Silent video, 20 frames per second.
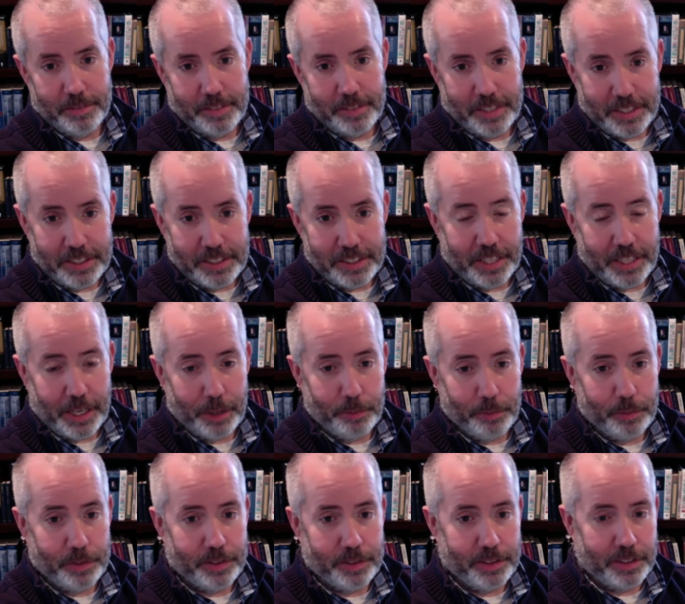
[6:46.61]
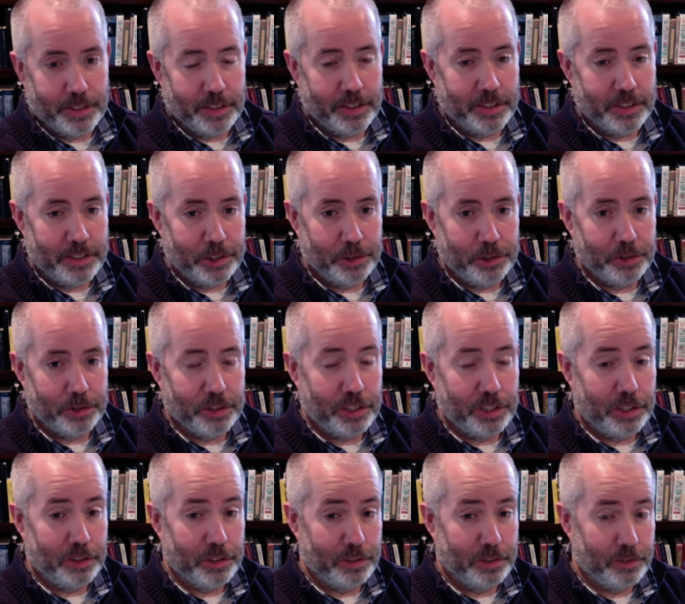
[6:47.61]
his day with the Jewish
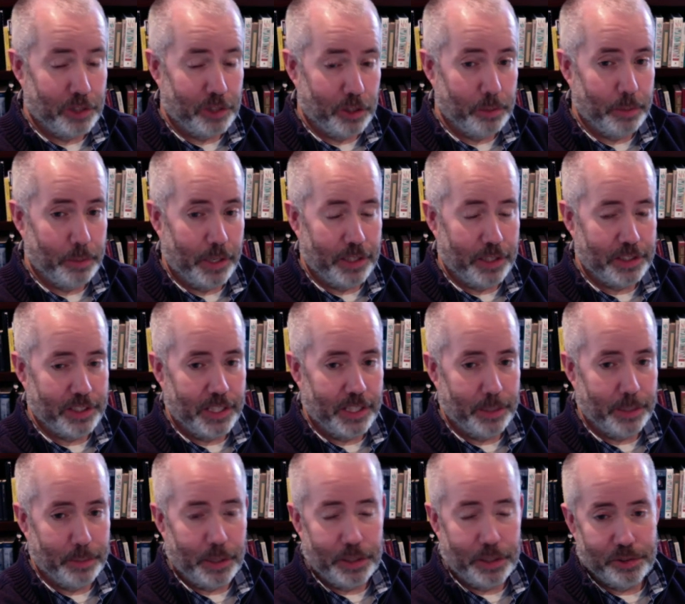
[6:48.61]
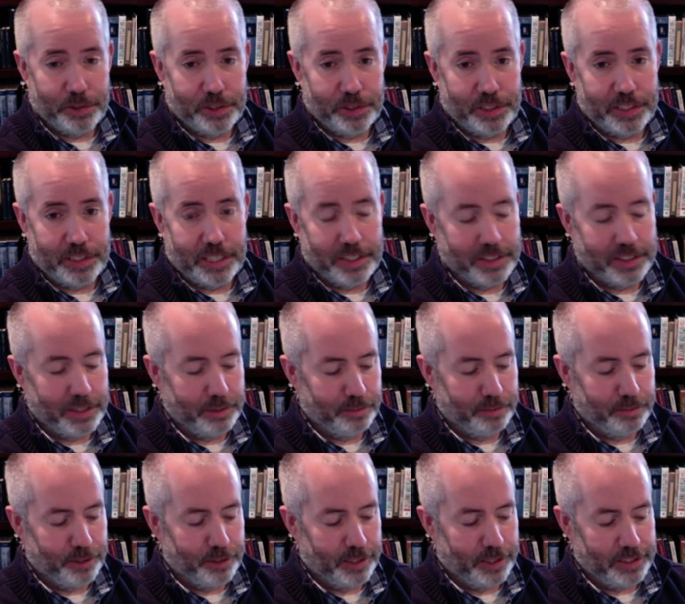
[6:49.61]
leaders of Jeremiah's day by using that same
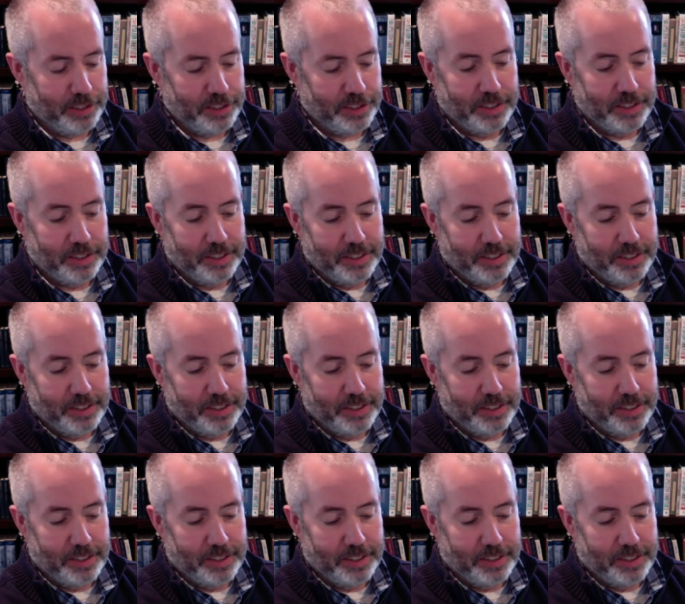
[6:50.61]
phrase.